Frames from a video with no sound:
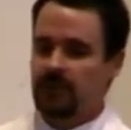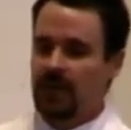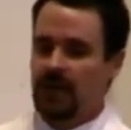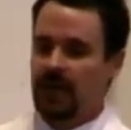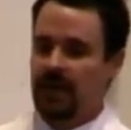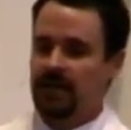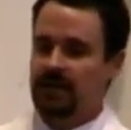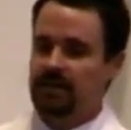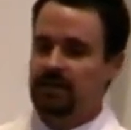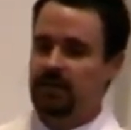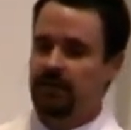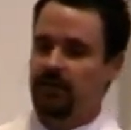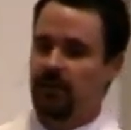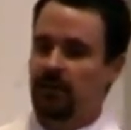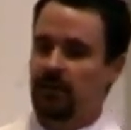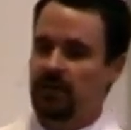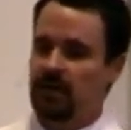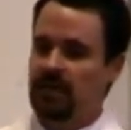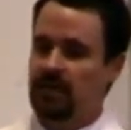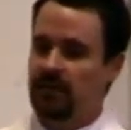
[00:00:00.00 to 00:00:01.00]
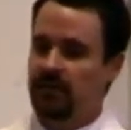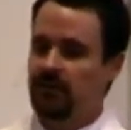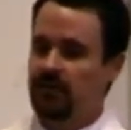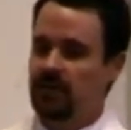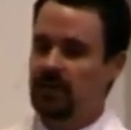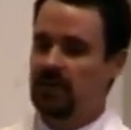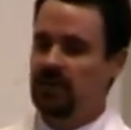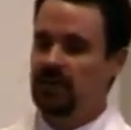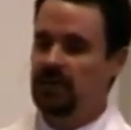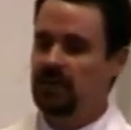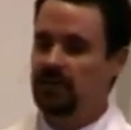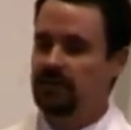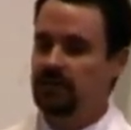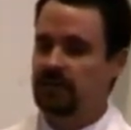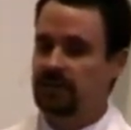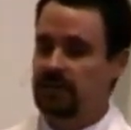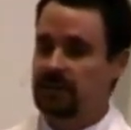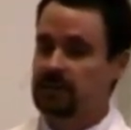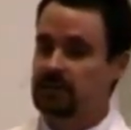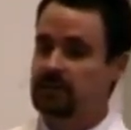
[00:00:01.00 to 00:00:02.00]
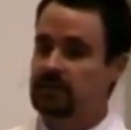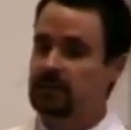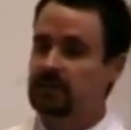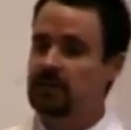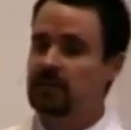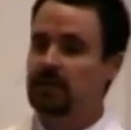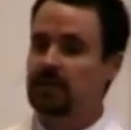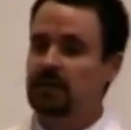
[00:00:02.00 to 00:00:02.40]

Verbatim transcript: And it's the very gift that he gives us,